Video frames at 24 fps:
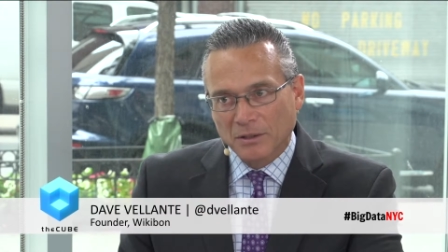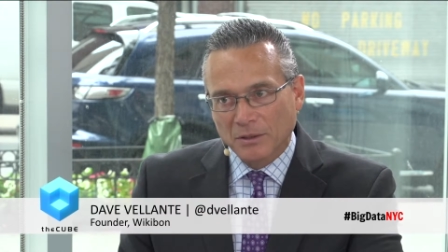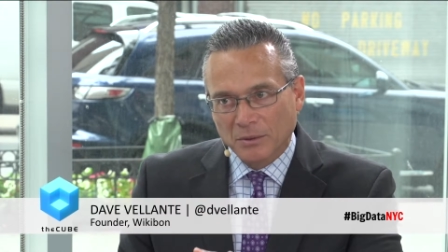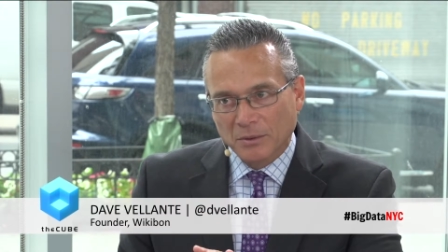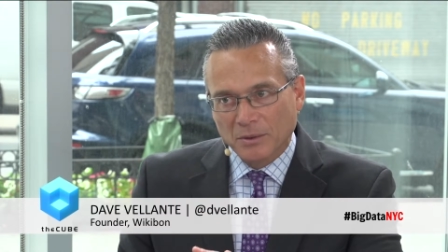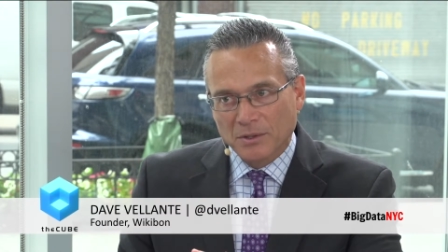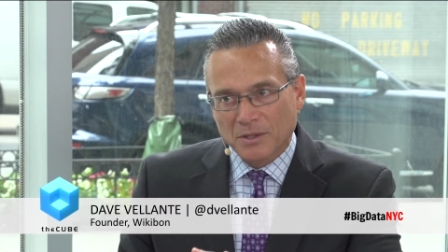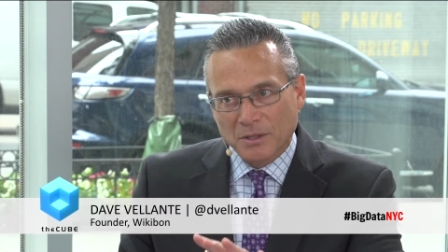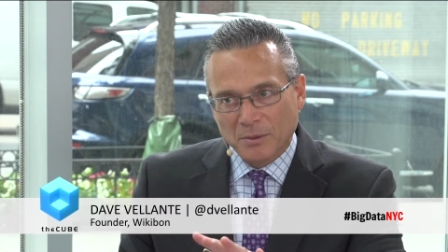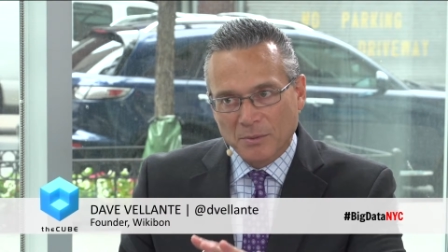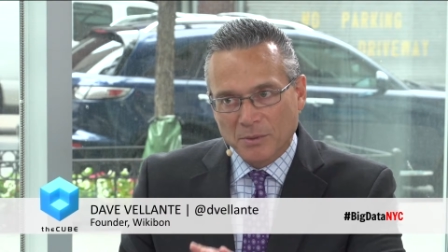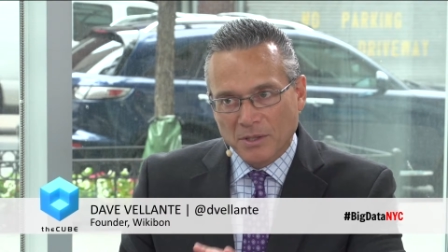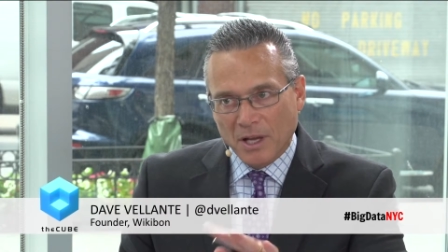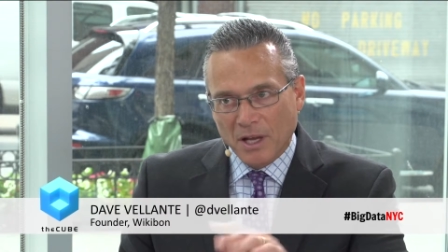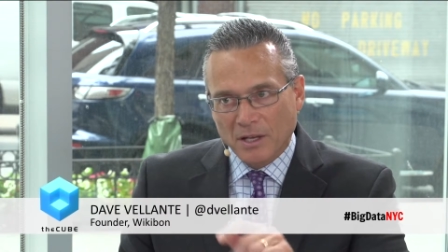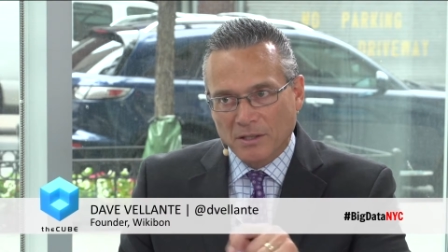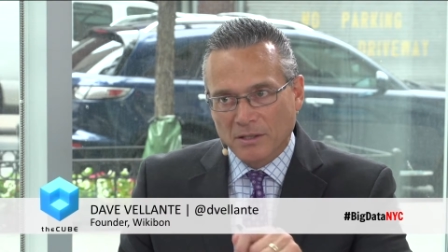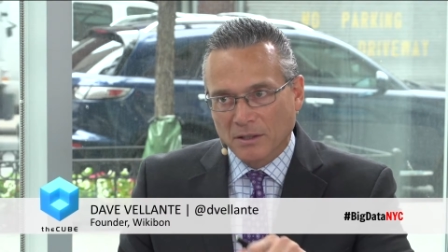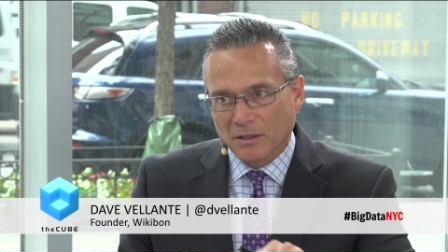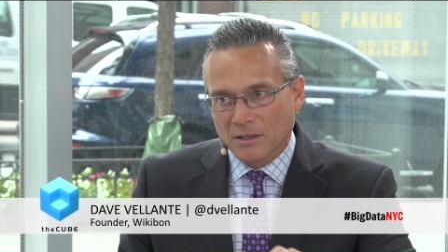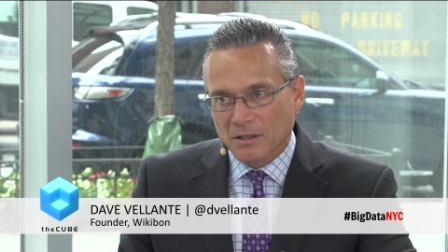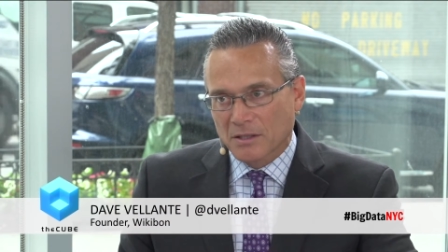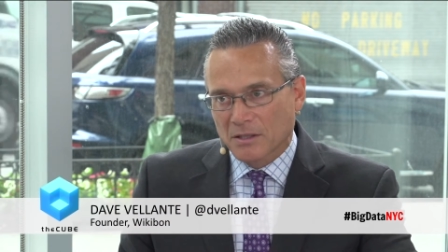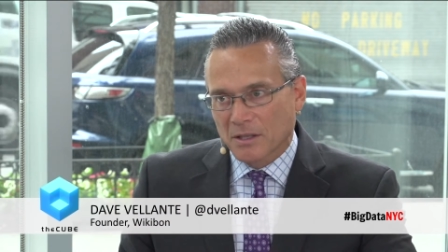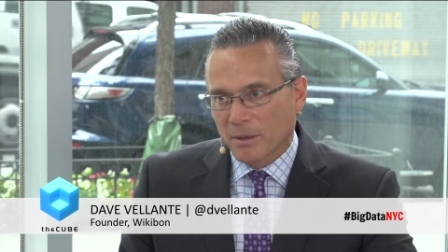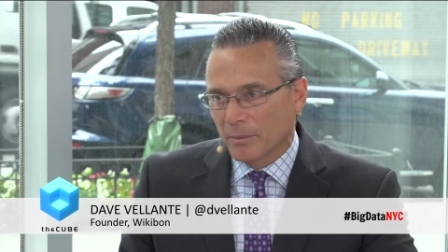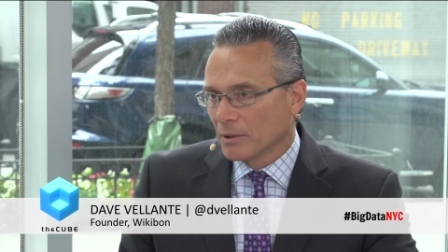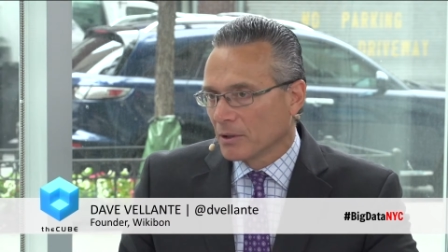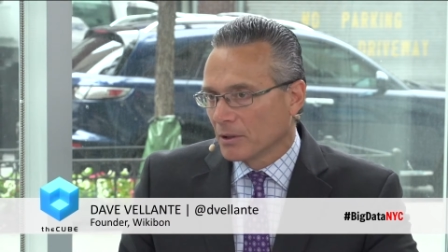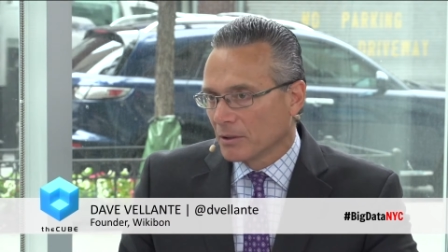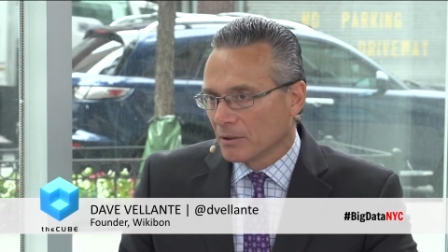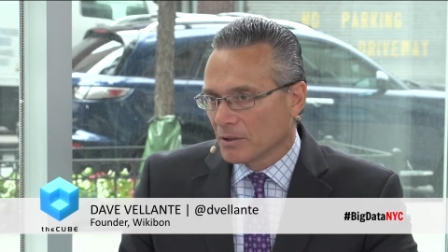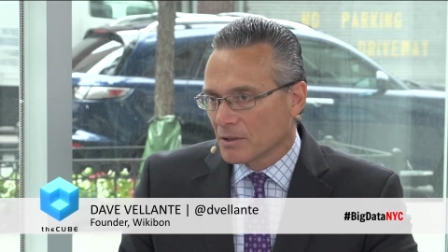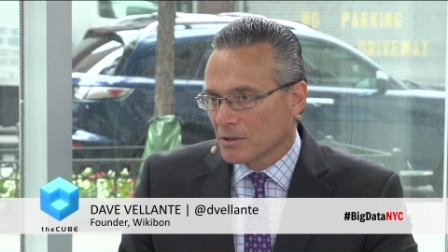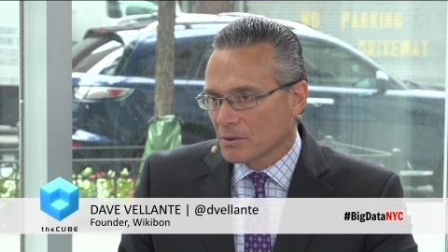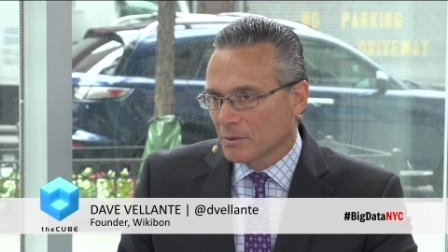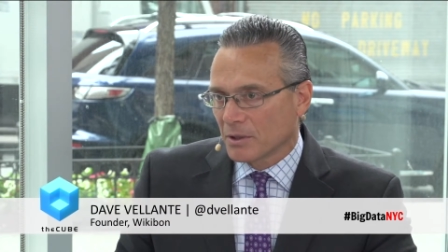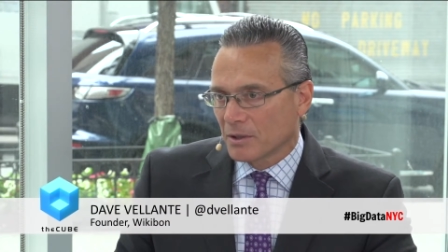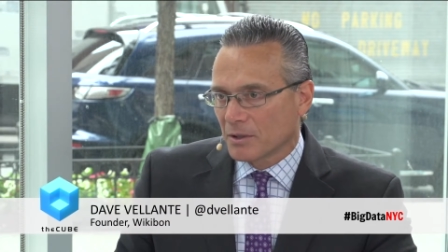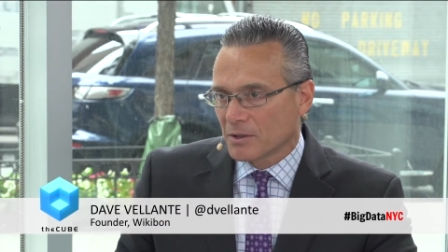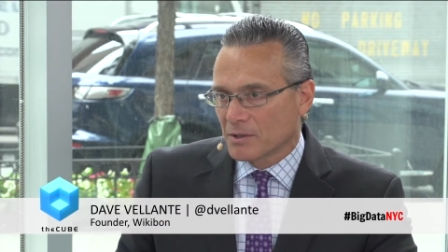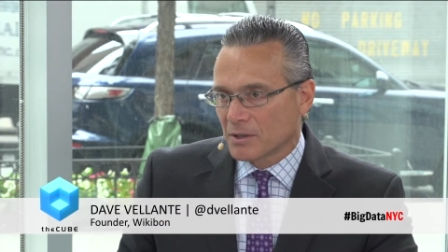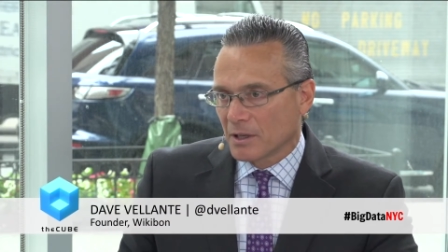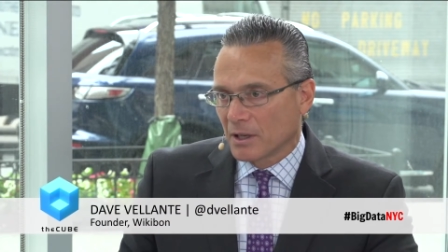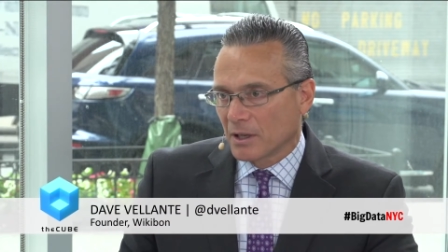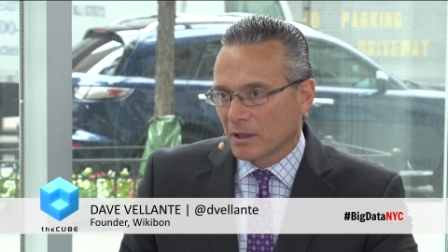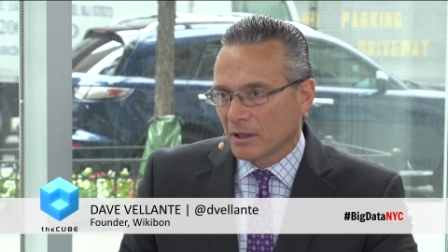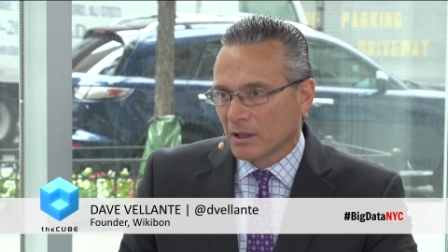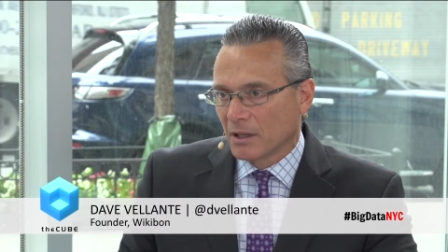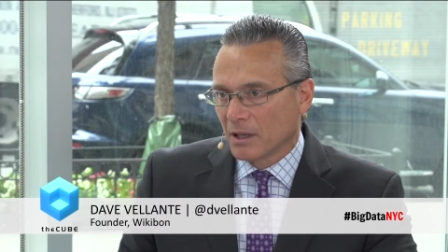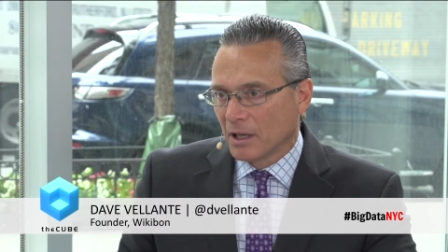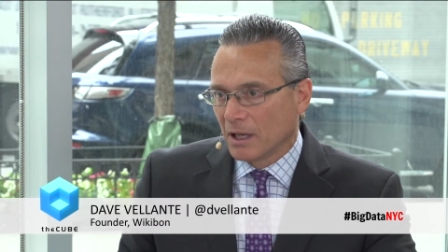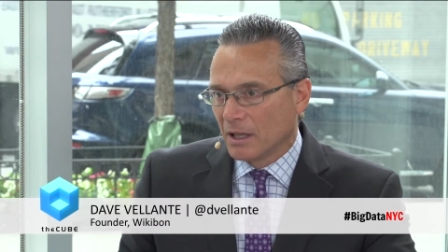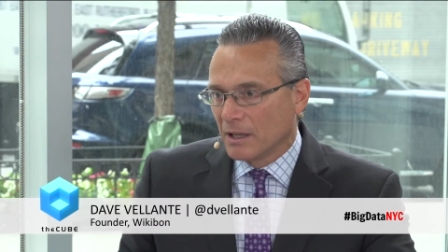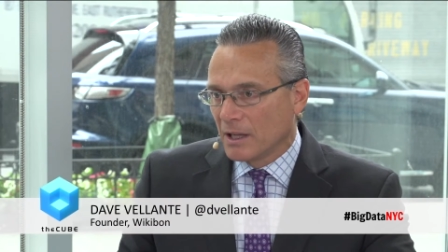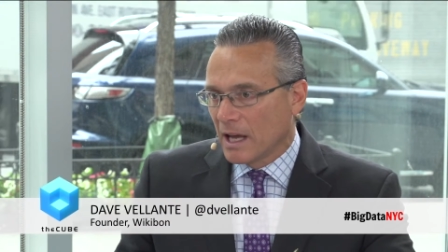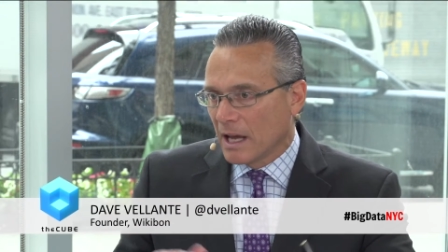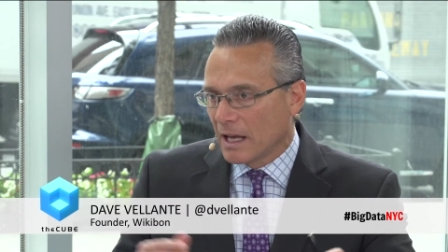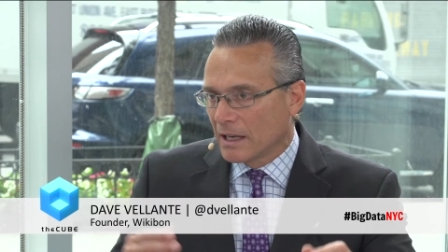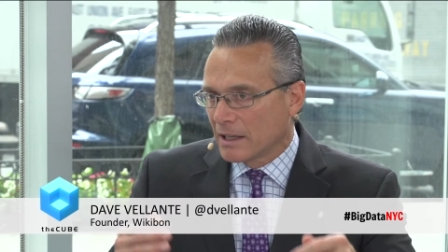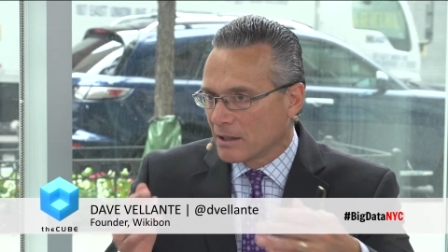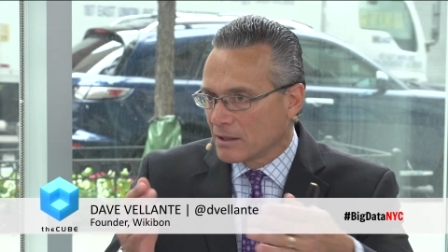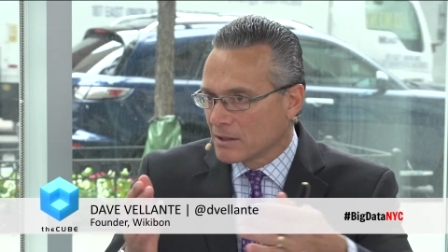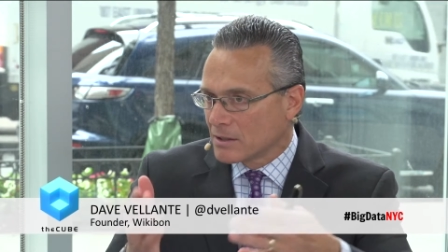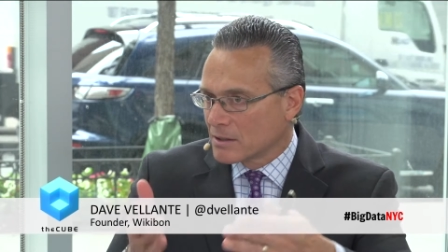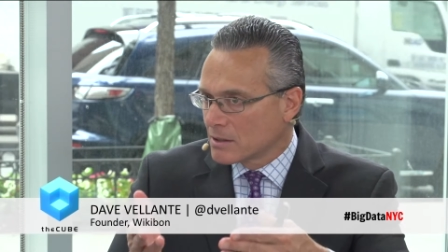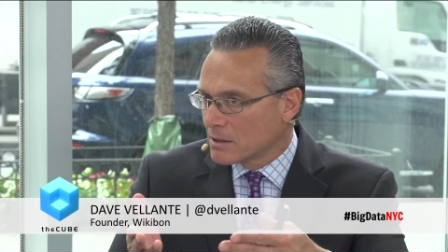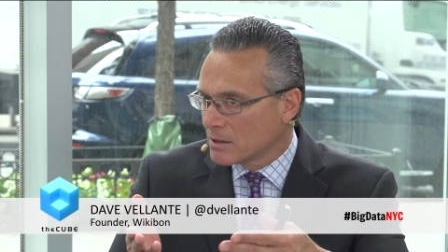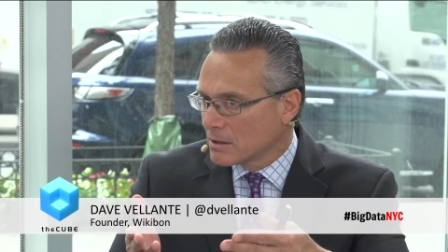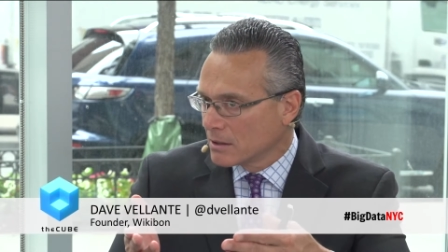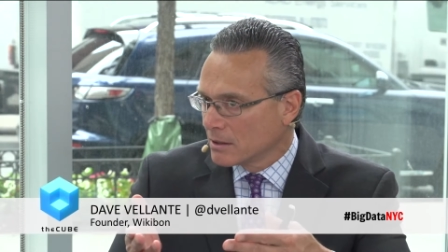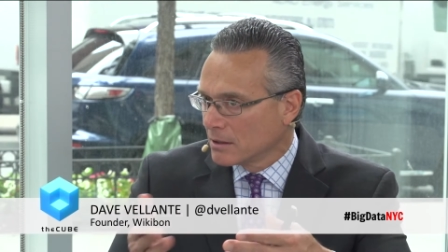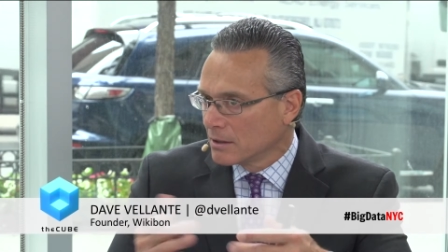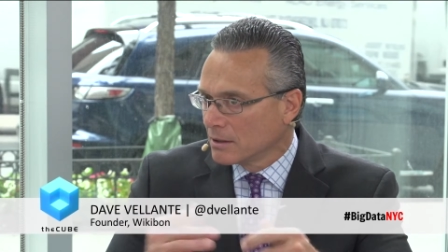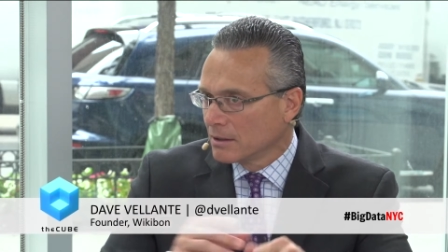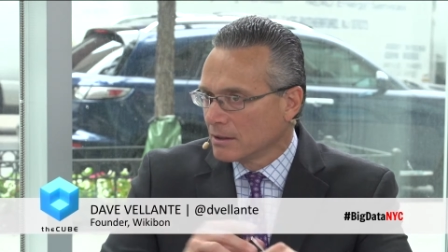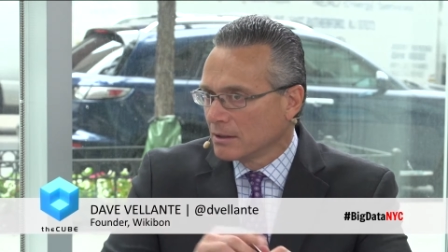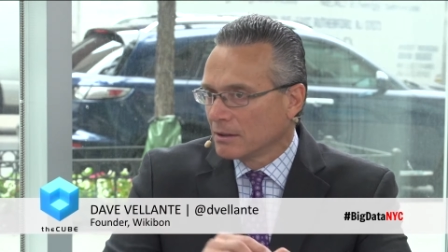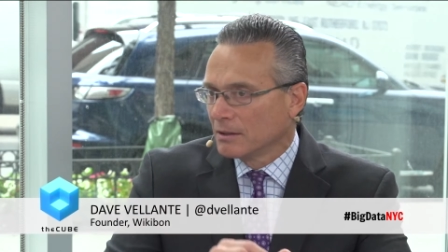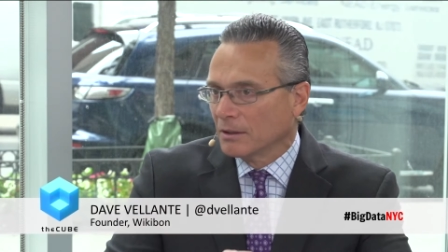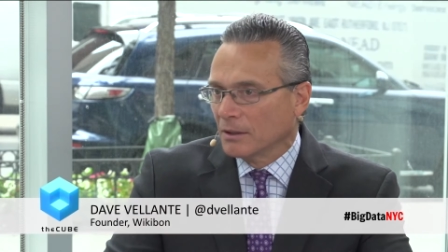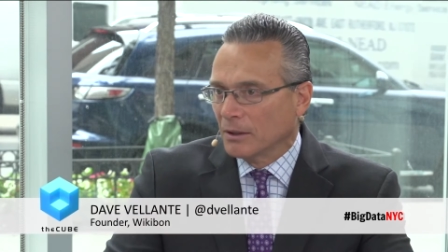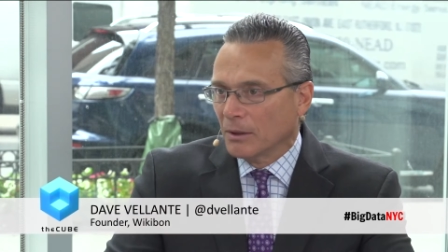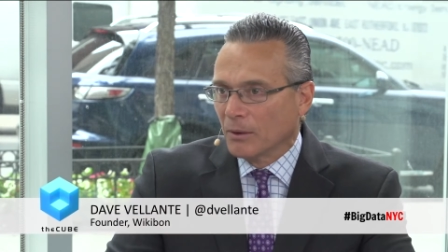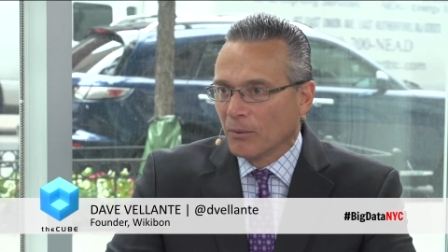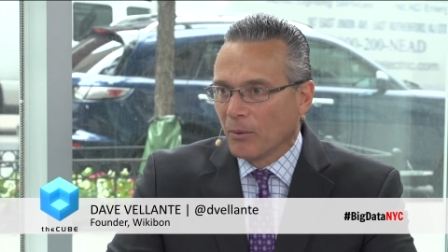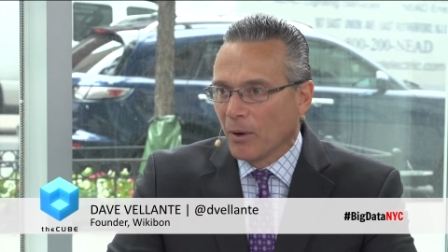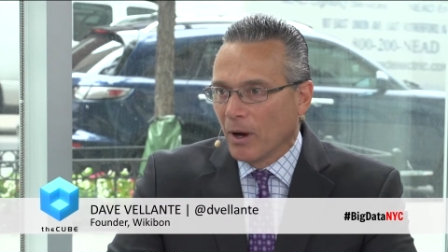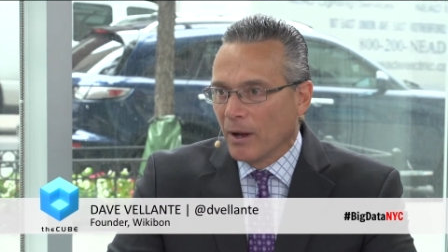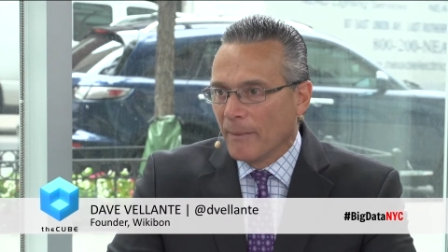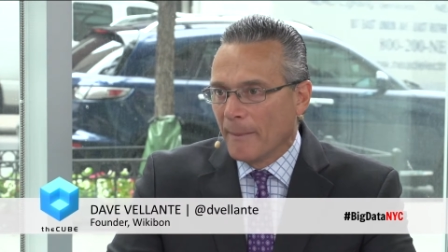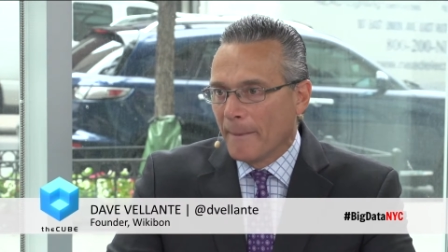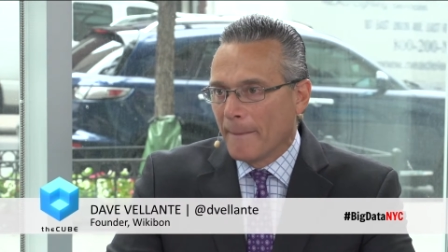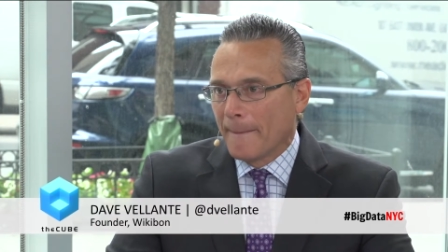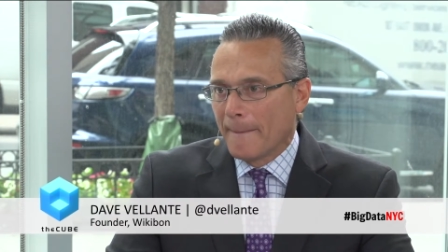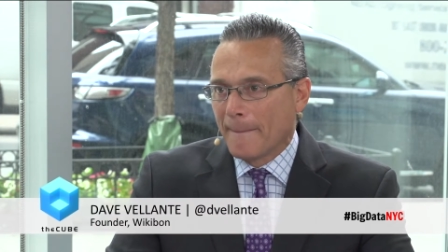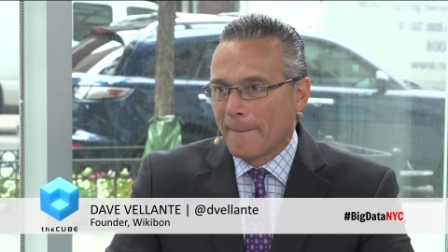you is substantially similar, is what you're saying. And that is what?